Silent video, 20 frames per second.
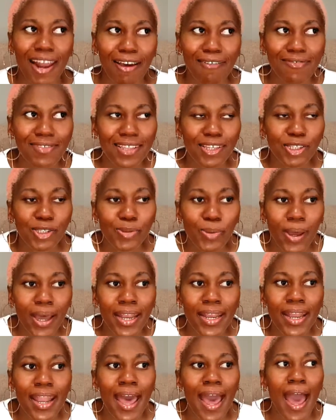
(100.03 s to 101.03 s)
this
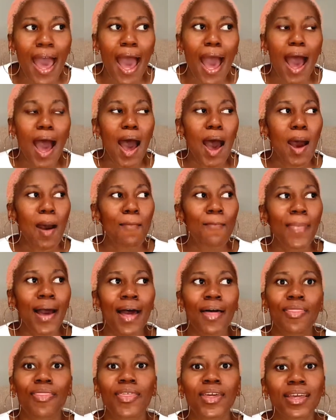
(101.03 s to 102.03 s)
one. I
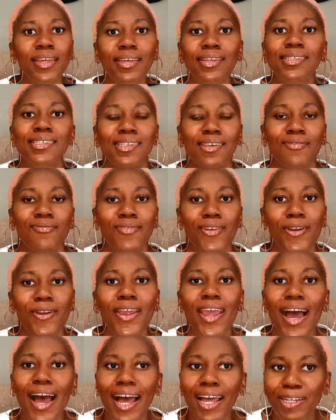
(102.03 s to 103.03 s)
think it's a very
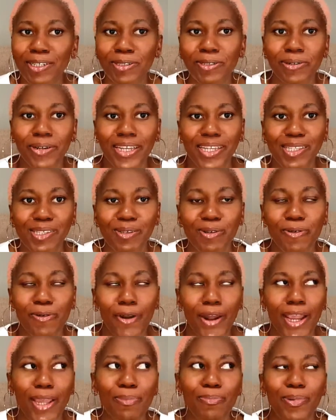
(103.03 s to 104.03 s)
underrated
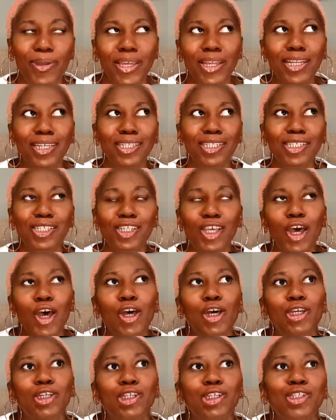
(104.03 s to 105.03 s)
grape. It is
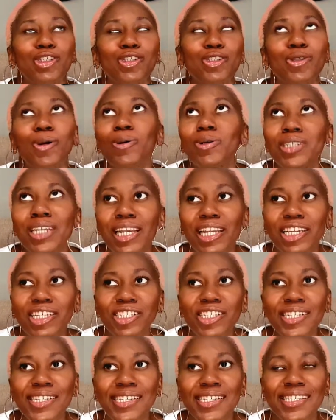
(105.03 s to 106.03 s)
so
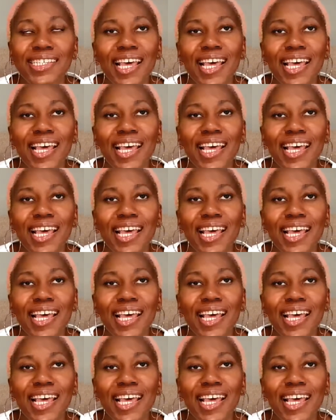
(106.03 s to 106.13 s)
delicious.